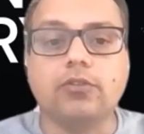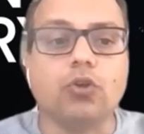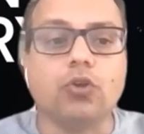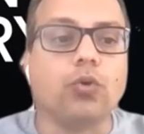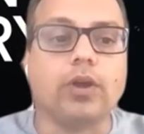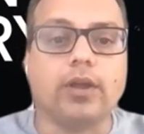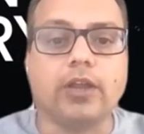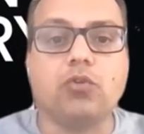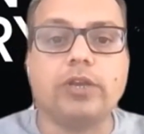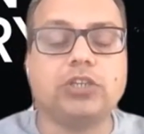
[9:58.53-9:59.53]
So
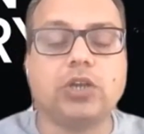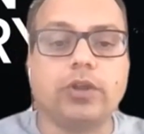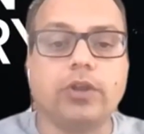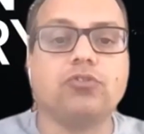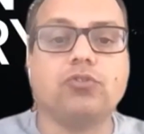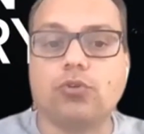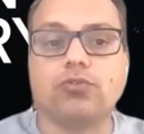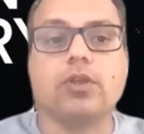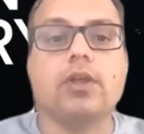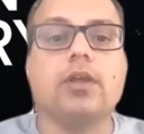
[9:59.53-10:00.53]
can you reach out? Can you
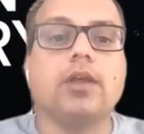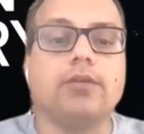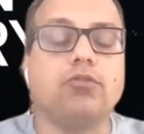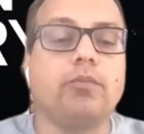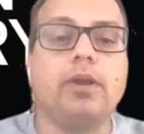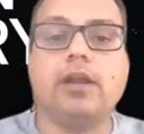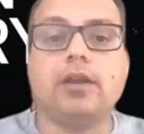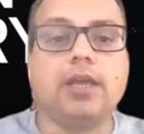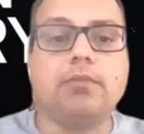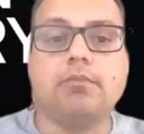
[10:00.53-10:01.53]
source? If you're building
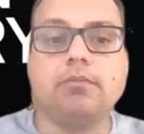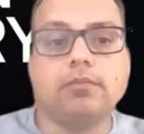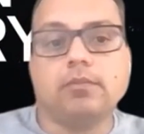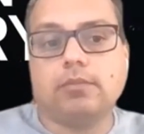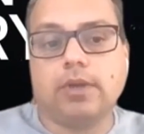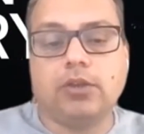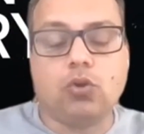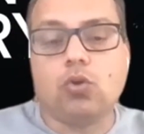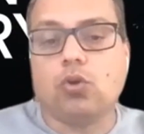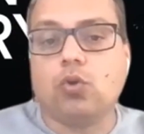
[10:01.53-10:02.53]
a team in your